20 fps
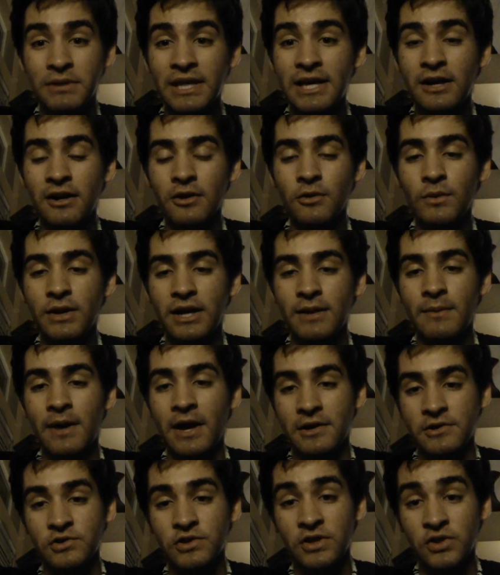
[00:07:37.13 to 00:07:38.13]
player when I'm
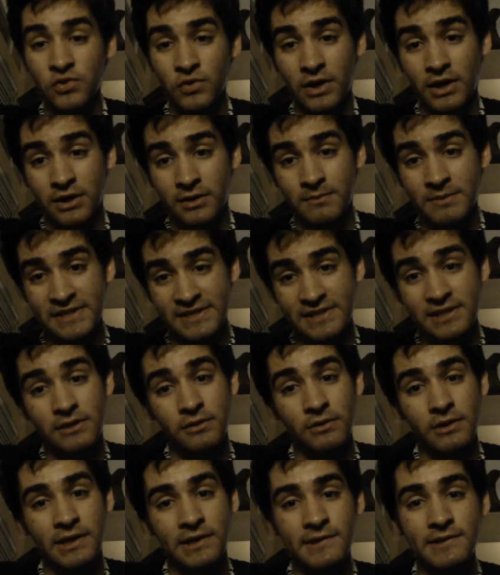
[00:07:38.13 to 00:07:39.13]
actually trying to be
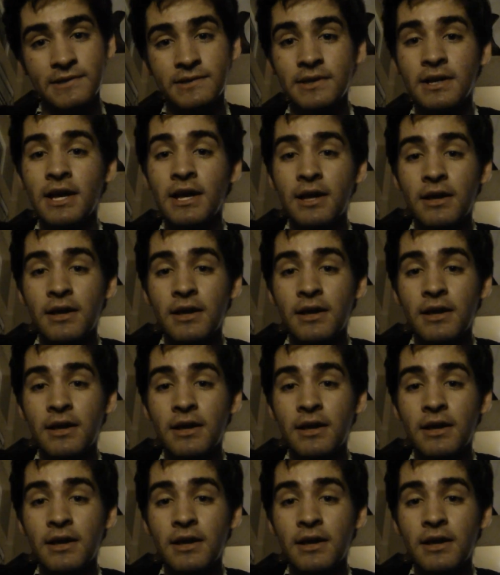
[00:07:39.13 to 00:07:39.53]
serious.